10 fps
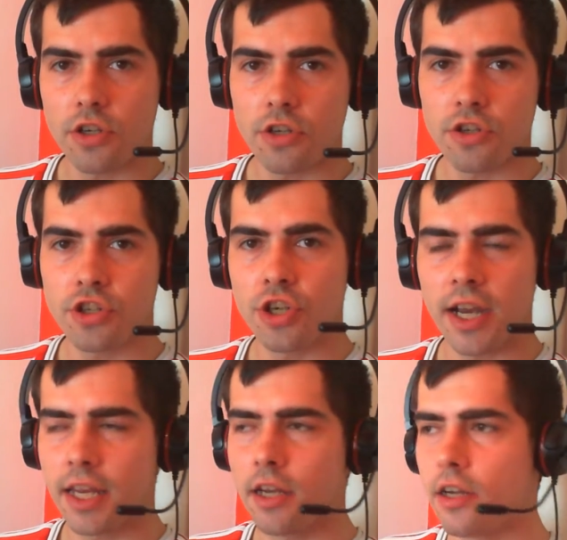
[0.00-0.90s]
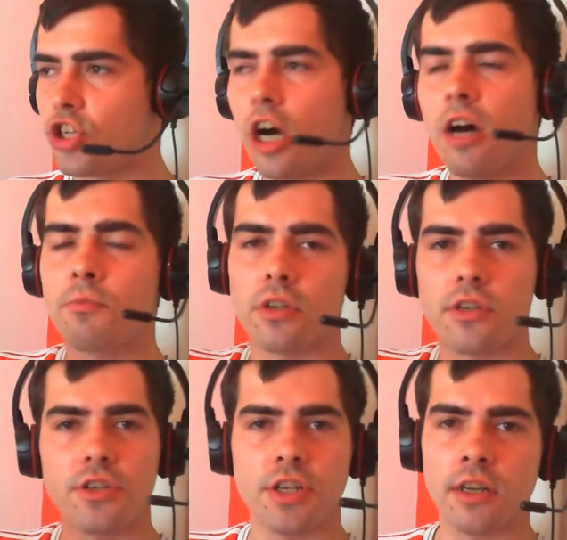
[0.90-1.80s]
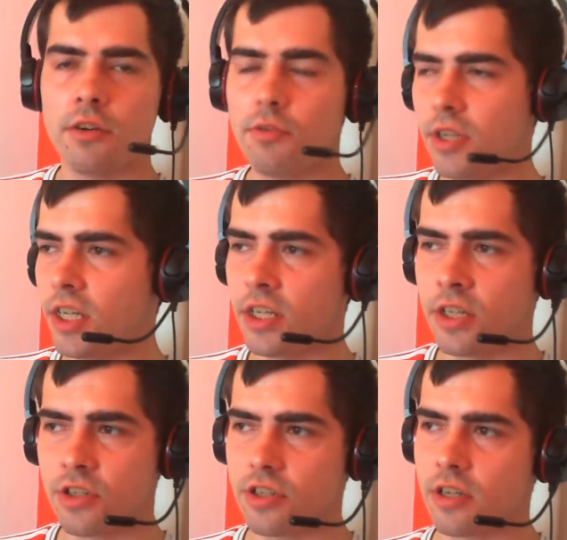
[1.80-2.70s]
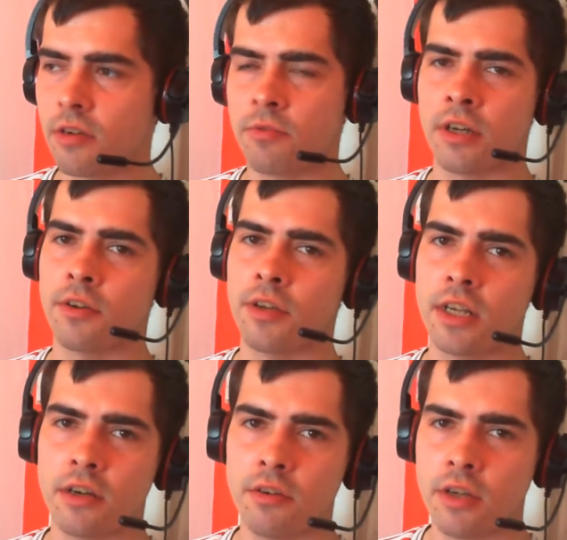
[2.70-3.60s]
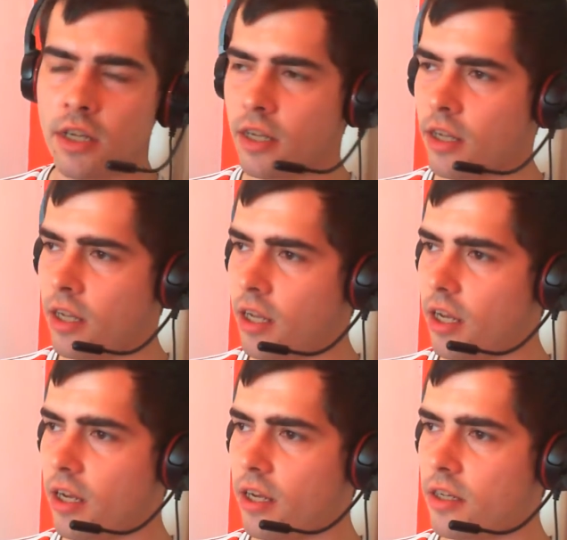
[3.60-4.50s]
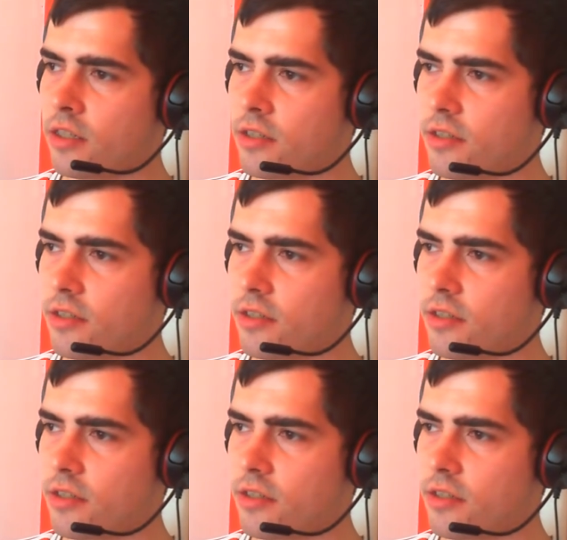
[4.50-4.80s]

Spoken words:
shine her charms on us. You know, you just don't know. You know, and